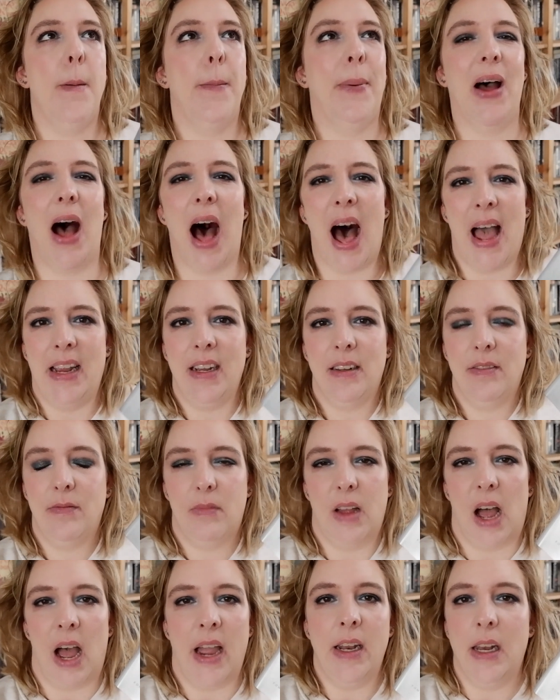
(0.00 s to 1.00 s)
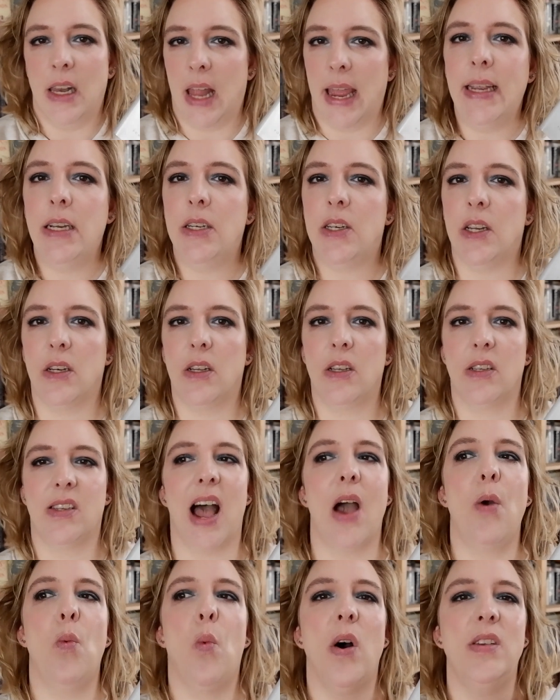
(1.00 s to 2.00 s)
But I liked it because
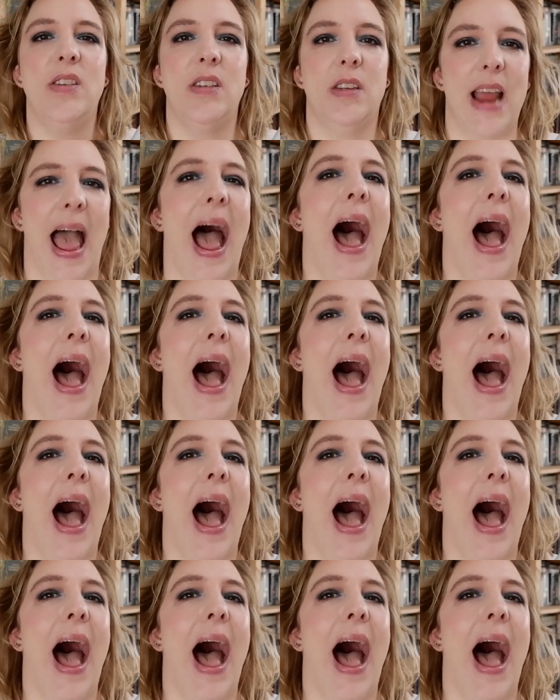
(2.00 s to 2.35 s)
I wasn't